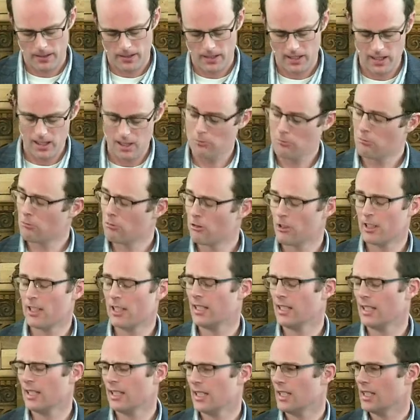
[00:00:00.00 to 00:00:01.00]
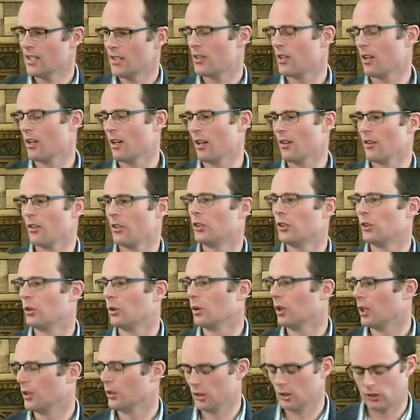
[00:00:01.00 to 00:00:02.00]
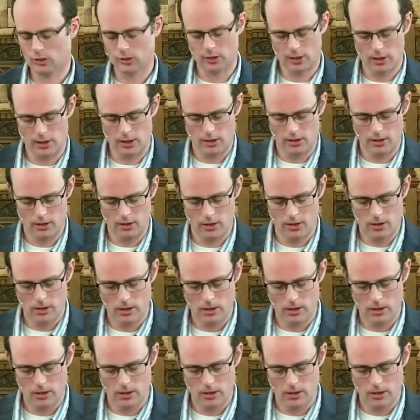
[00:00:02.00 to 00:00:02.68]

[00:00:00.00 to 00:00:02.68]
He really is other to us, isn't he?